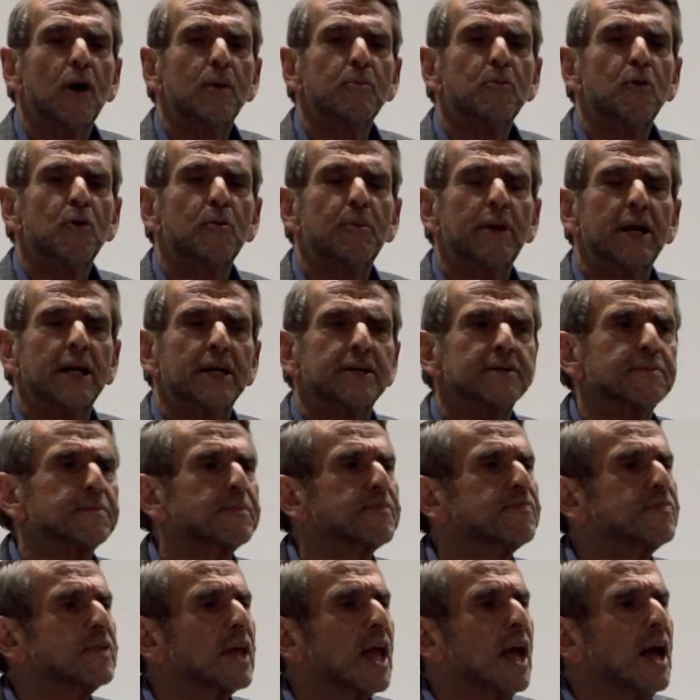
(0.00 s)
One more minute.
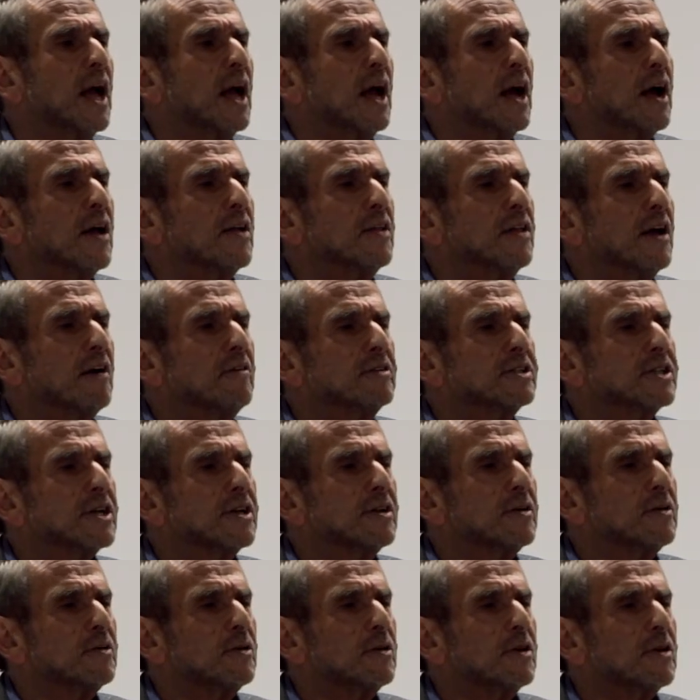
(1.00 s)
There
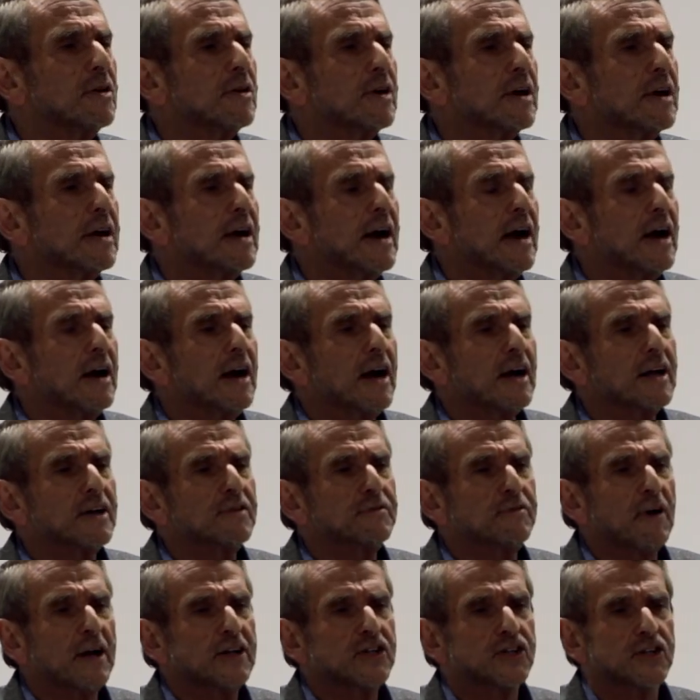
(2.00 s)
is a,
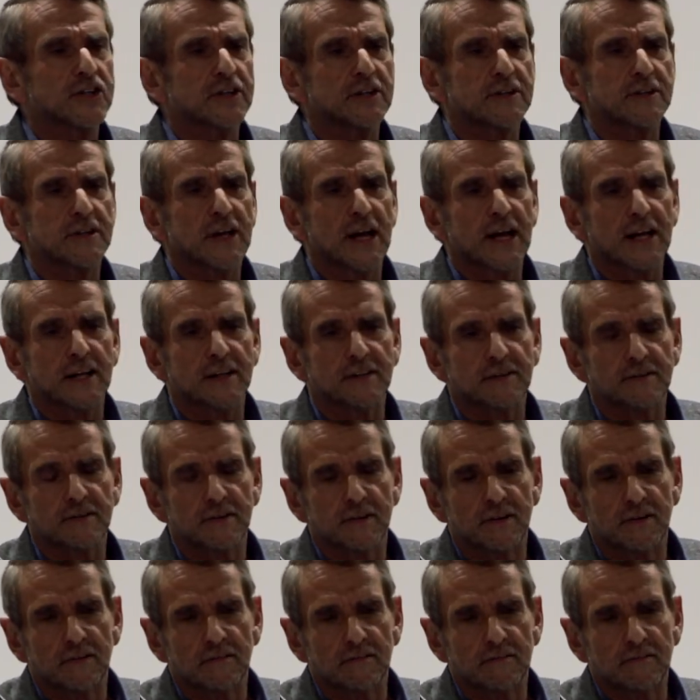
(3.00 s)
a convention
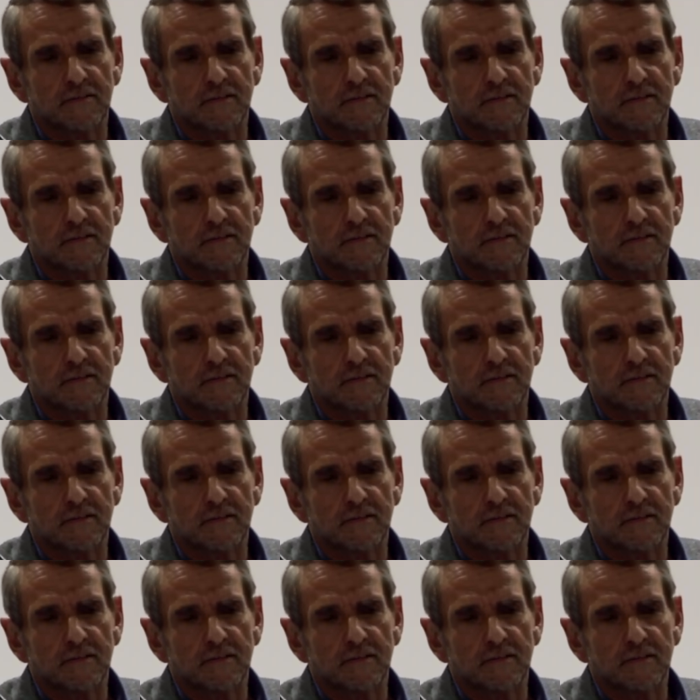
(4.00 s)
in